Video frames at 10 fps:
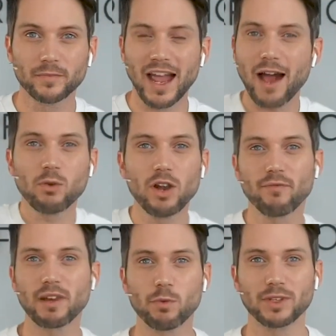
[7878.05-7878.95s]
How
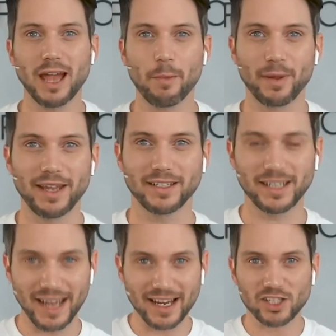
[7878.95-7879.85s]
lovely would that be to
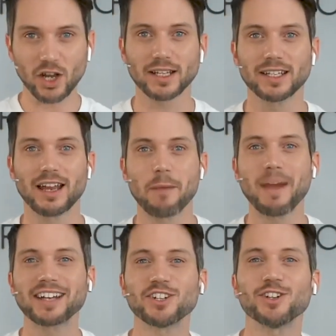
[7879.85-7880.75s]
get excited at?
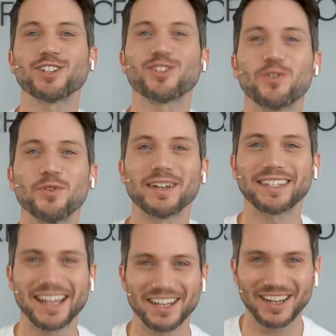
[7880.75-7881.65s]
Imagine the stories
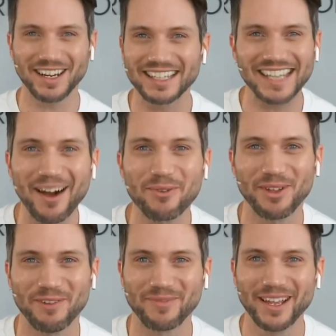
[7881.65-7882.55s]
that you're going to tell
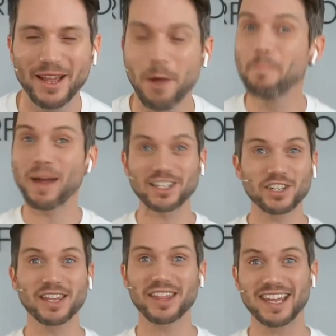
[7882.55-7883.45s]
them.
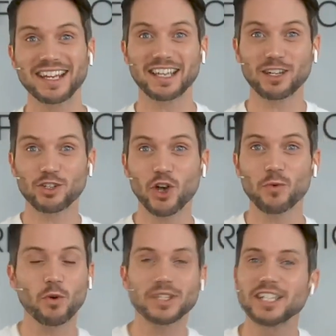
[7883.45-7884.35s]
Imagine the things that you told
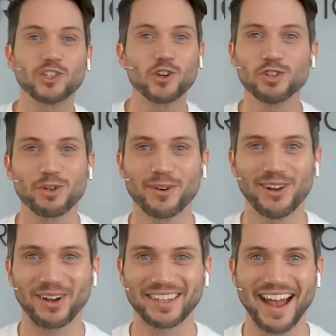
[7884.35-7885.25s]
them. What did you do on
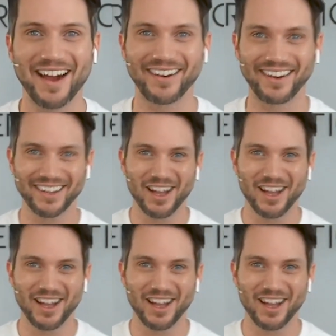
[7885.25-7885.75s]
lockdown?